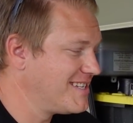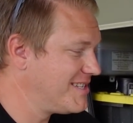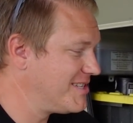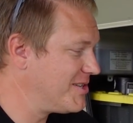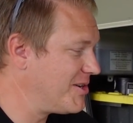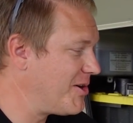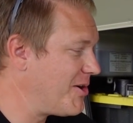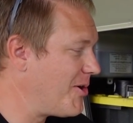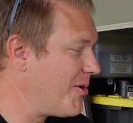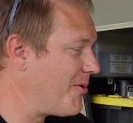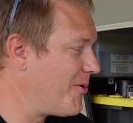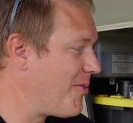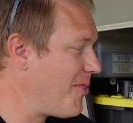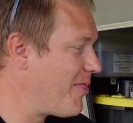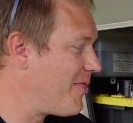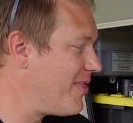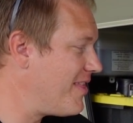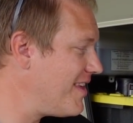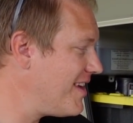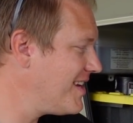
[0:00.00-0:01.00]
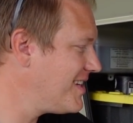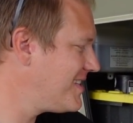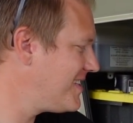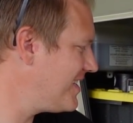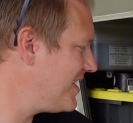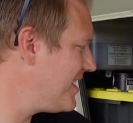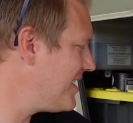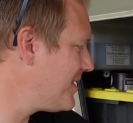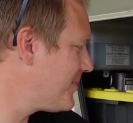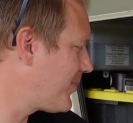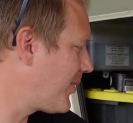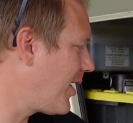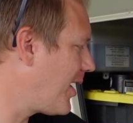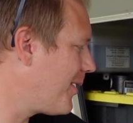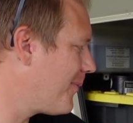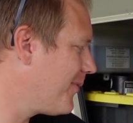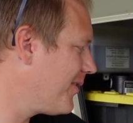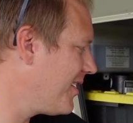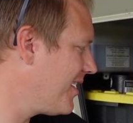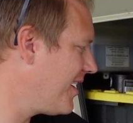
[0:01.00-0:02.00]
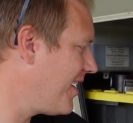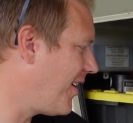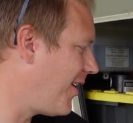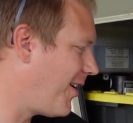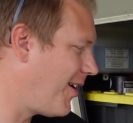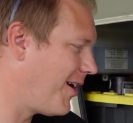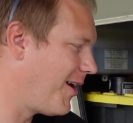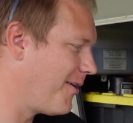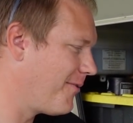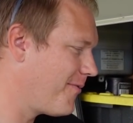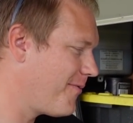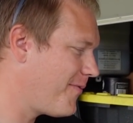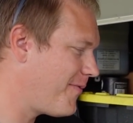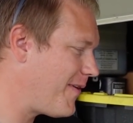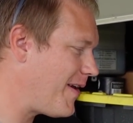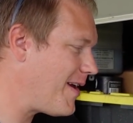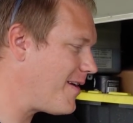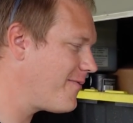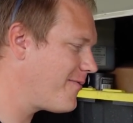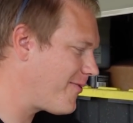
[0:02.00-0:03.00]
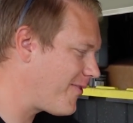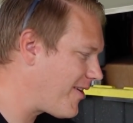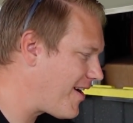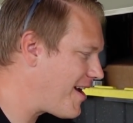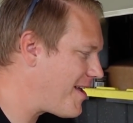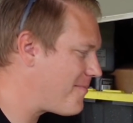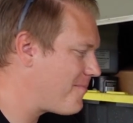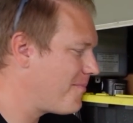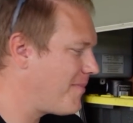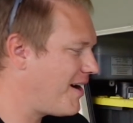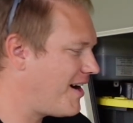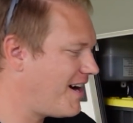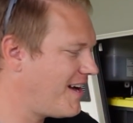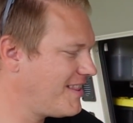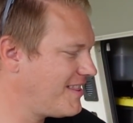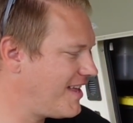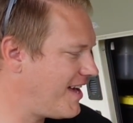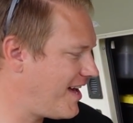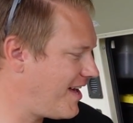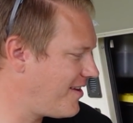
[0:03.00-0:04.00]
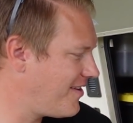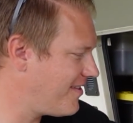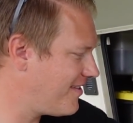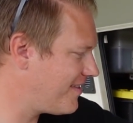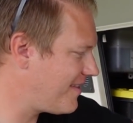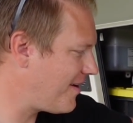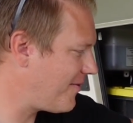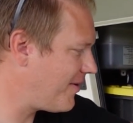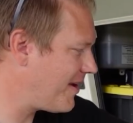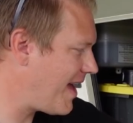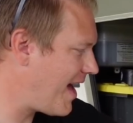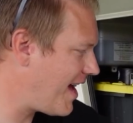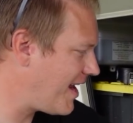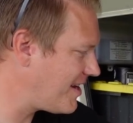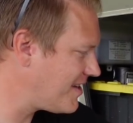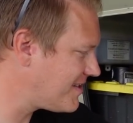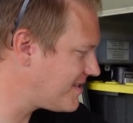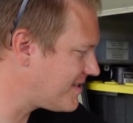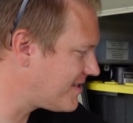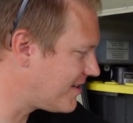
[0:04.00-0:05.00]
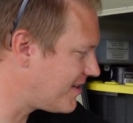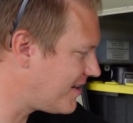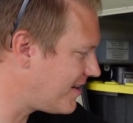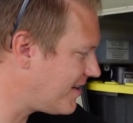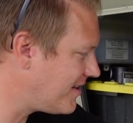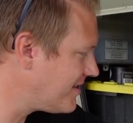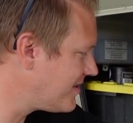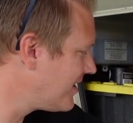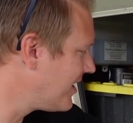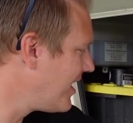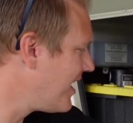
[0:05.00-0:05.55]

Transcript: so this is probably our favorite mod that we had installed.